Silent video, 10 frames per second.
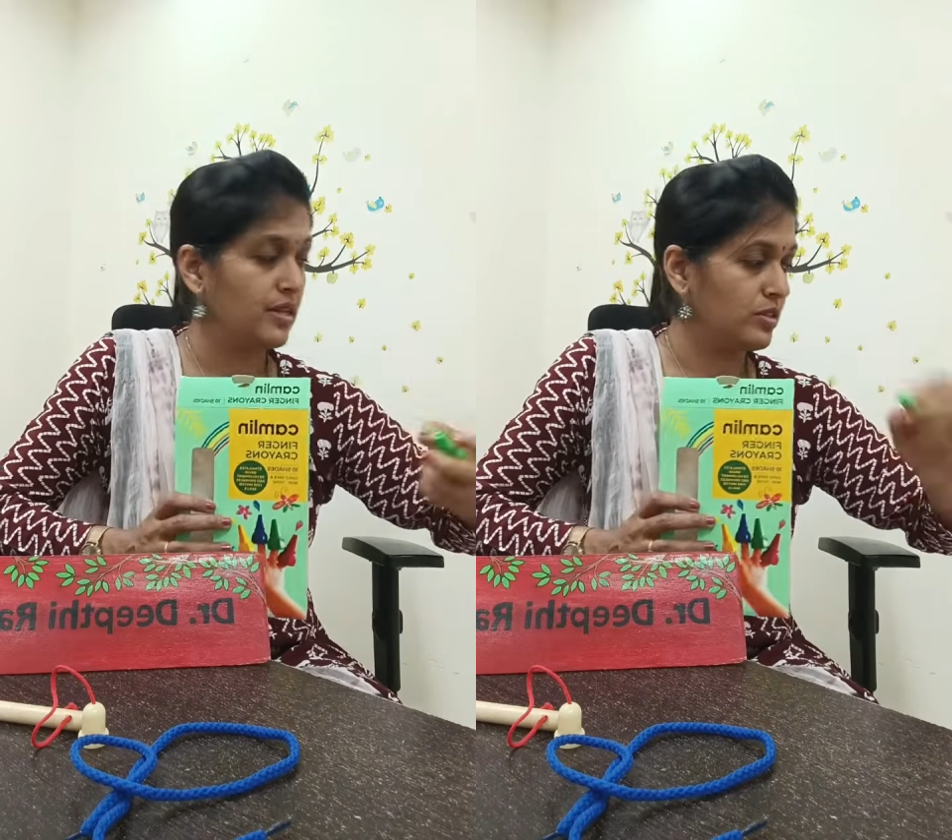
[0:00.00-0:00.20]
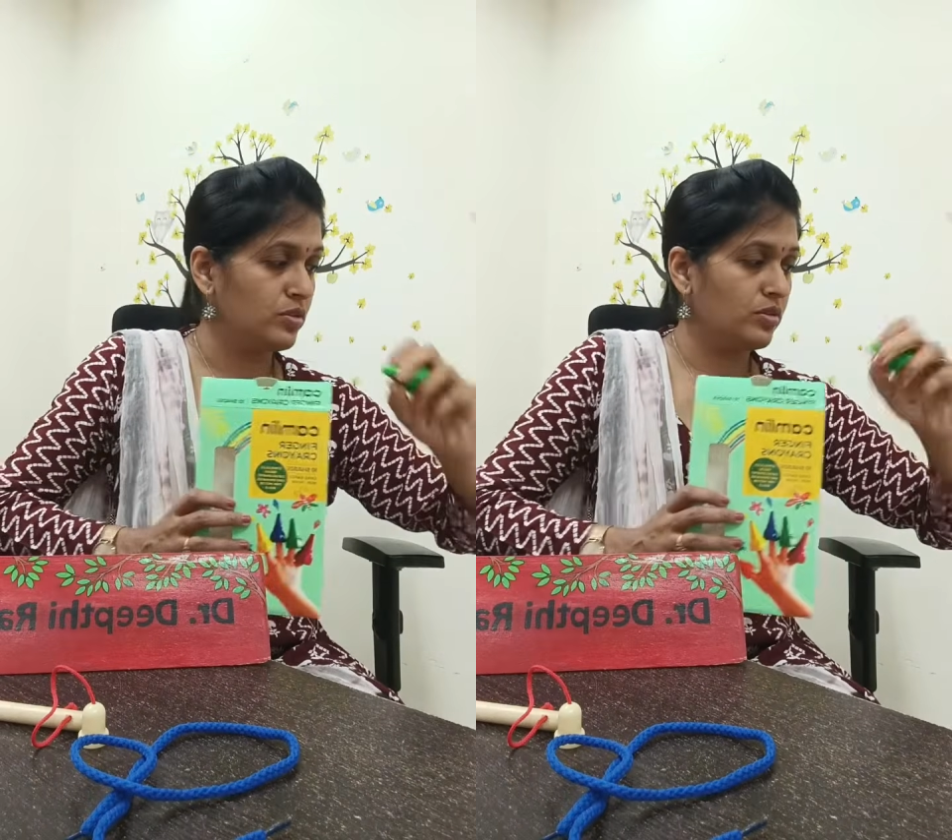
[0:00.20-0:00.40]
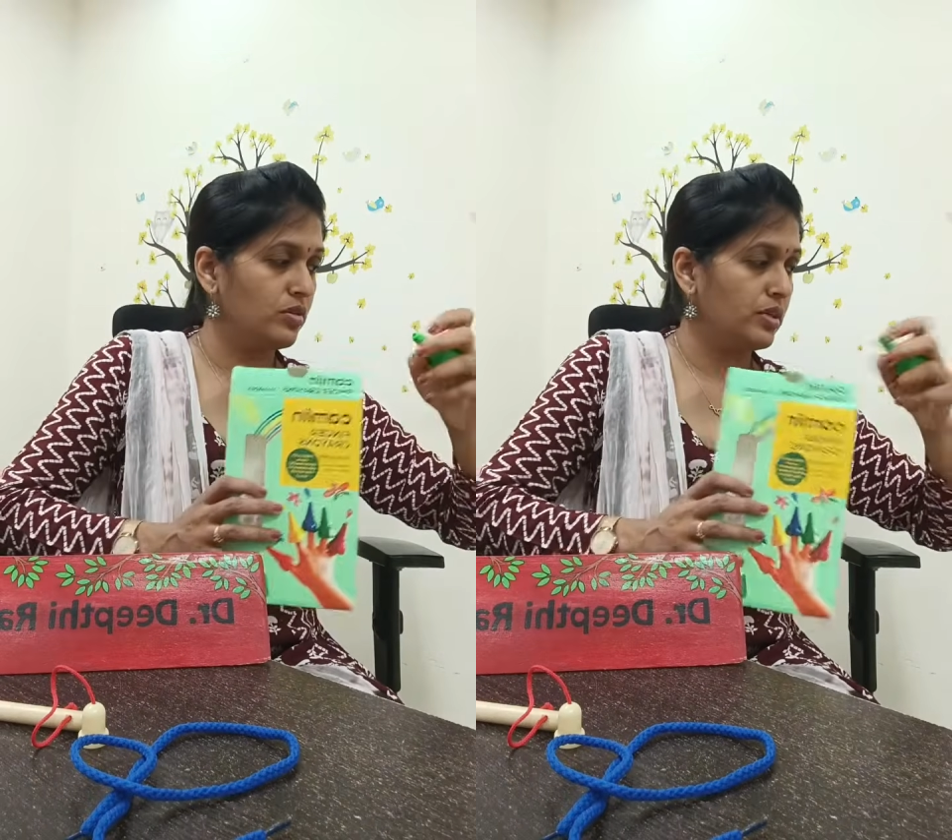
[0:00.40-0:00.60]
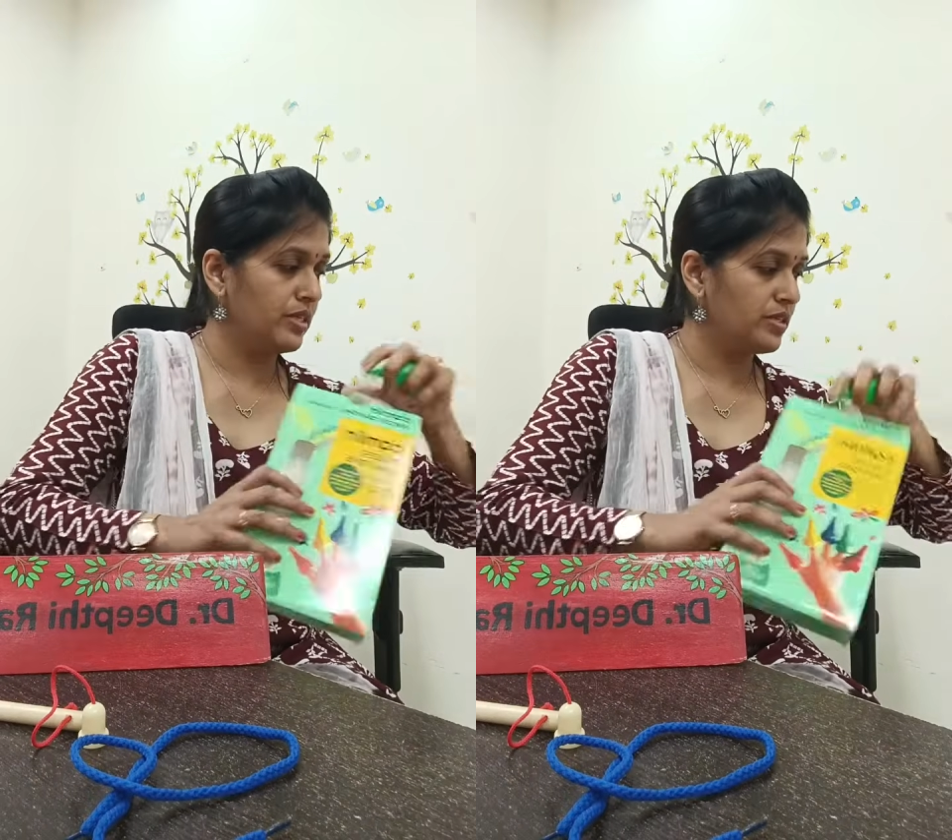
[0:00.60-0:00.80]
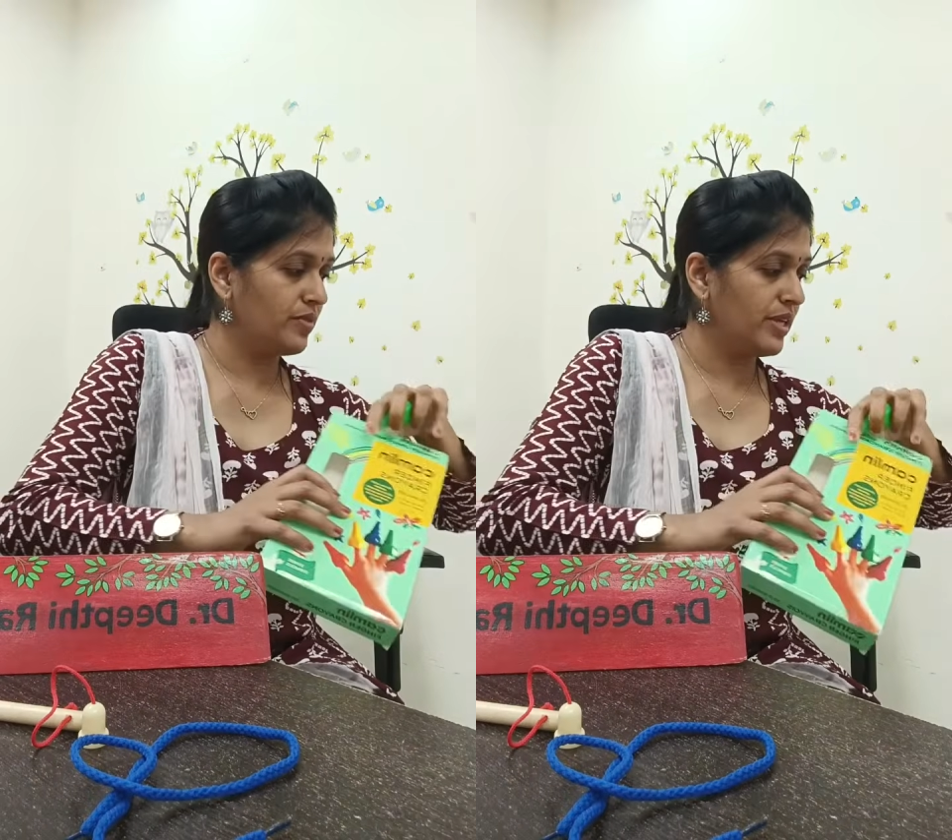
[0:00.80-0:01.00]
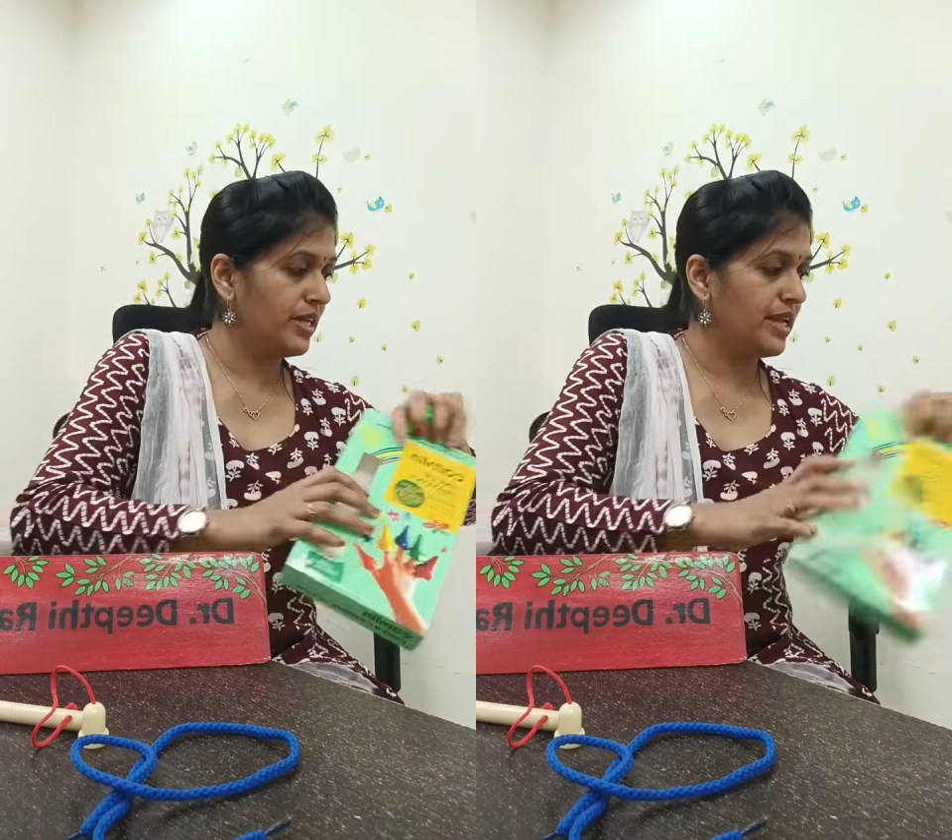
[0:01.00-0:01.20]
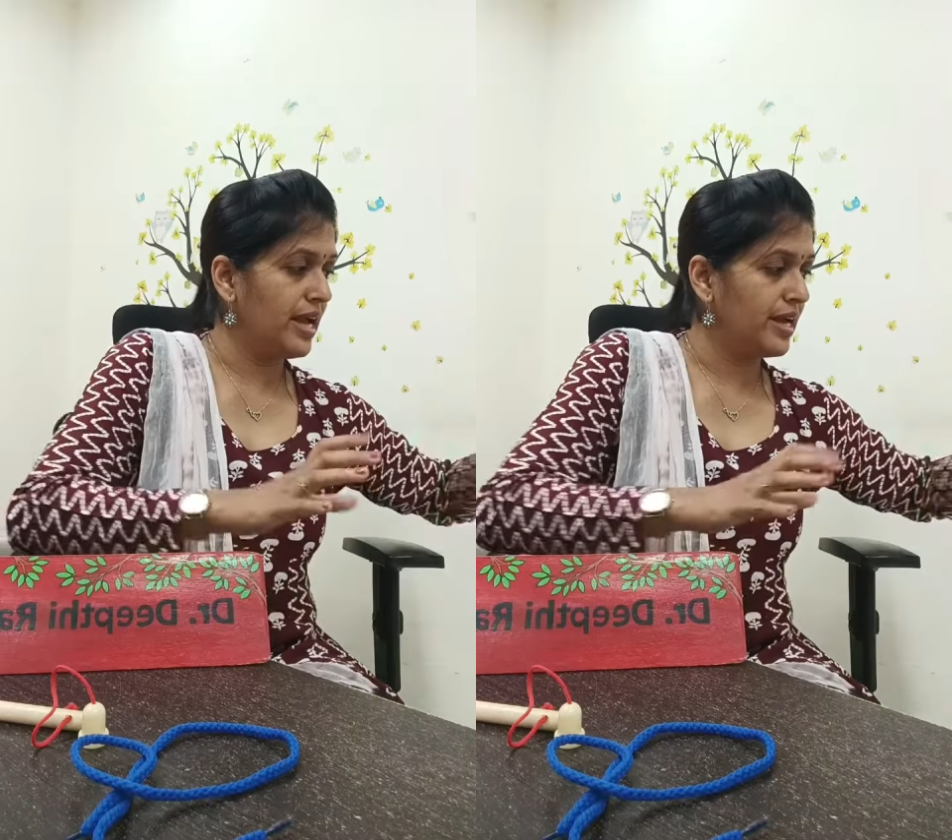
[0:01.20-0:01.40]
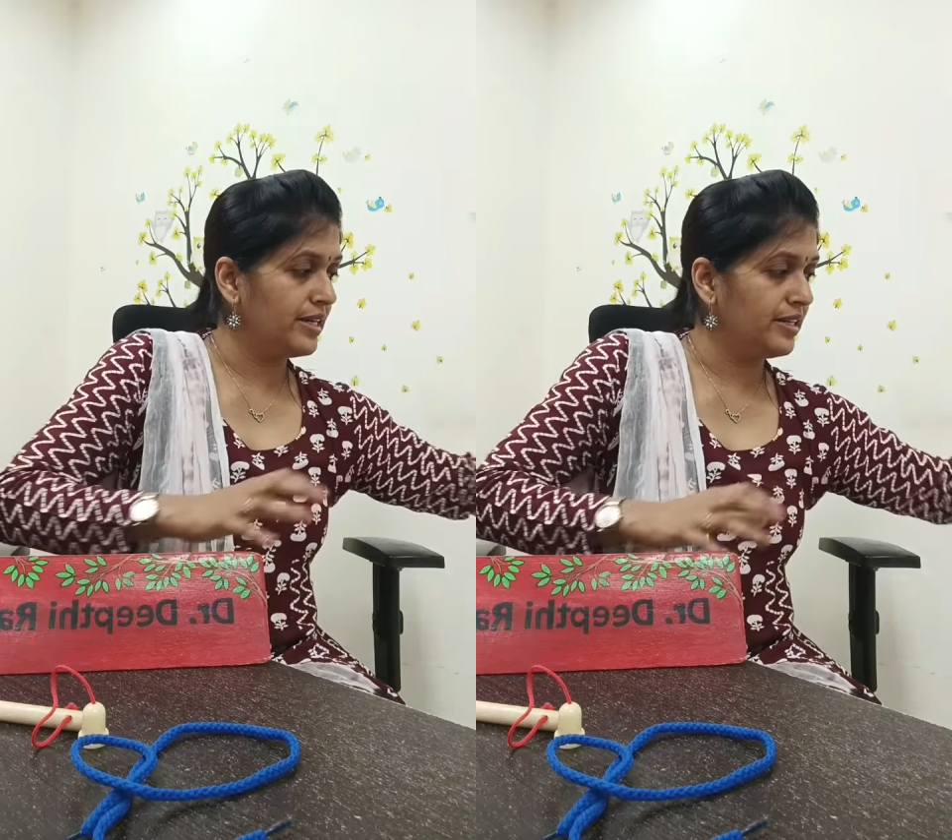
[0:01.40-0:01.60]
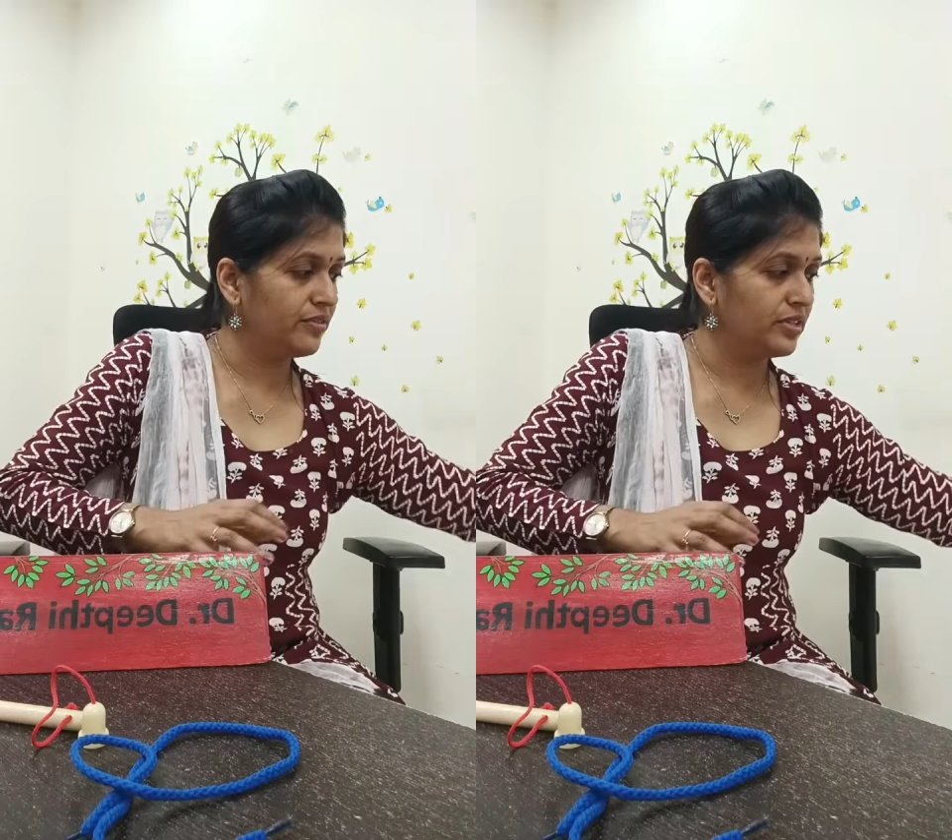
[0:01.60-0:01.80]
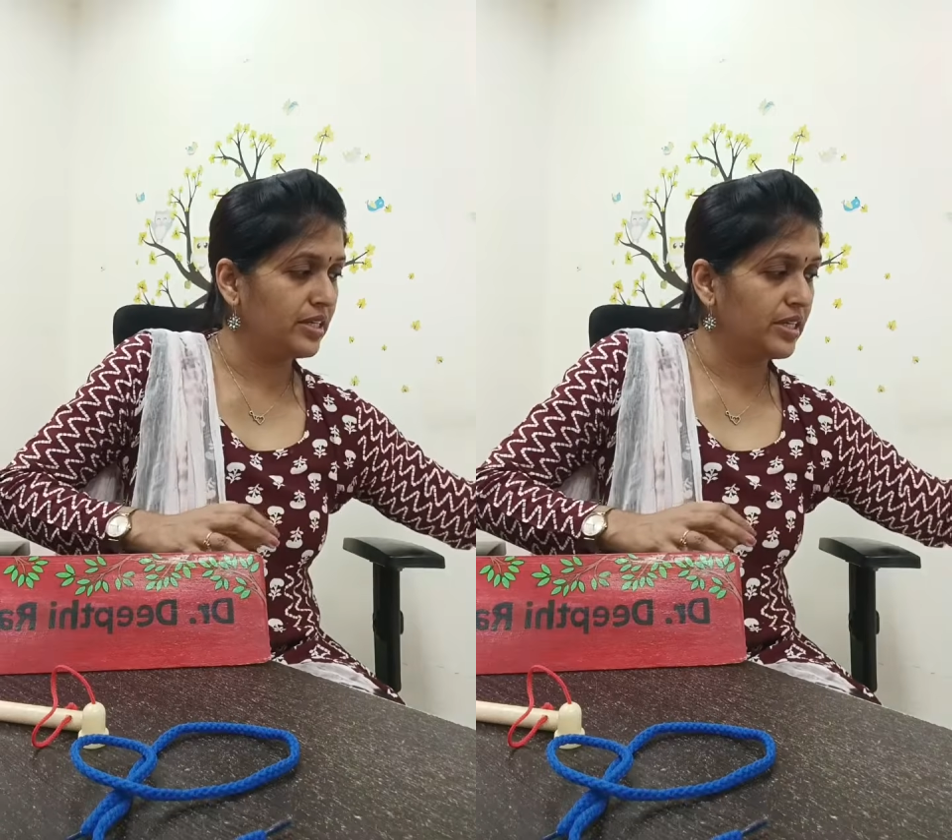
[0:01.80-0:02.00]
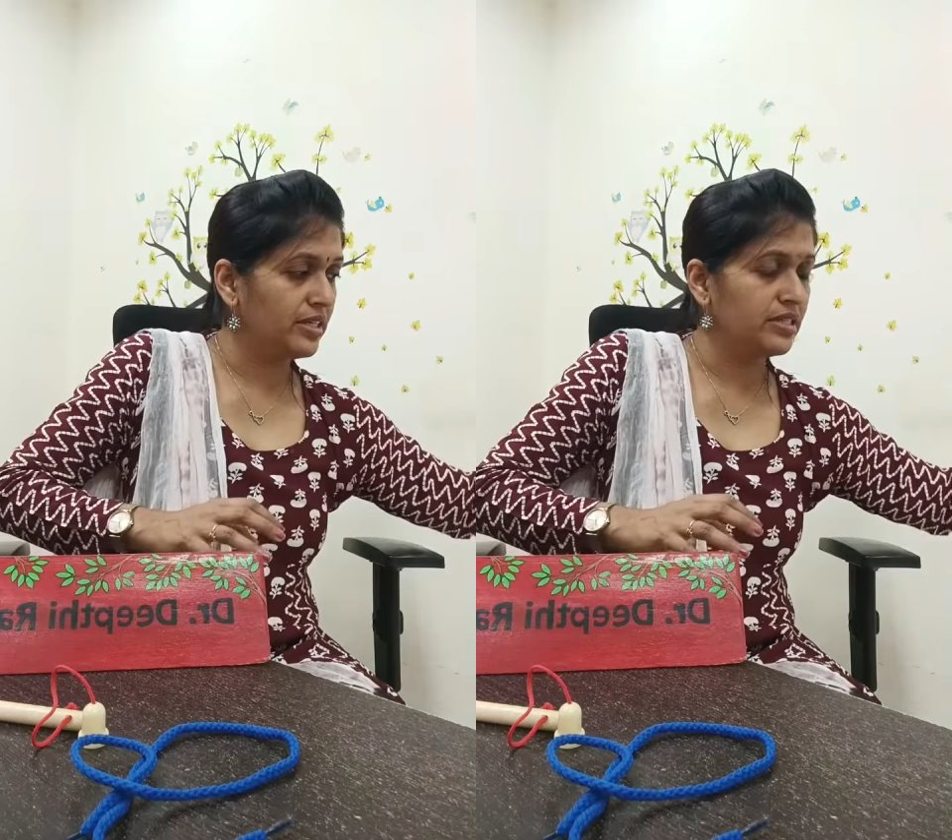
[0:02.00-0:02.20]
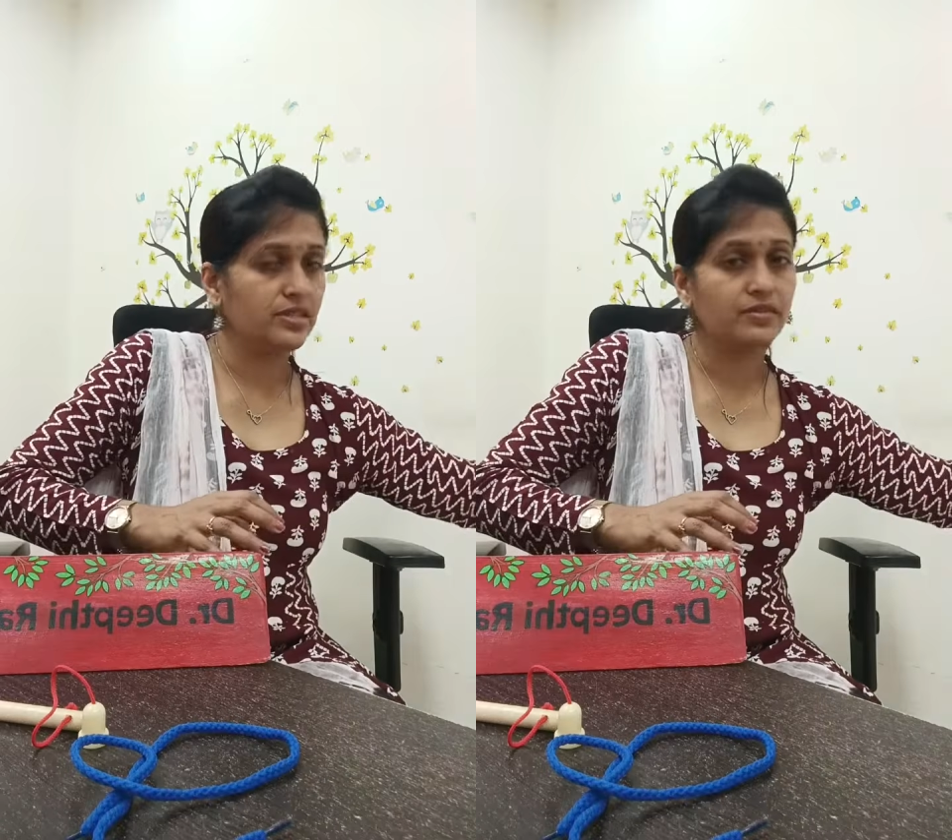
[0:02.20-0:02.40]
So it is very handy for the kids.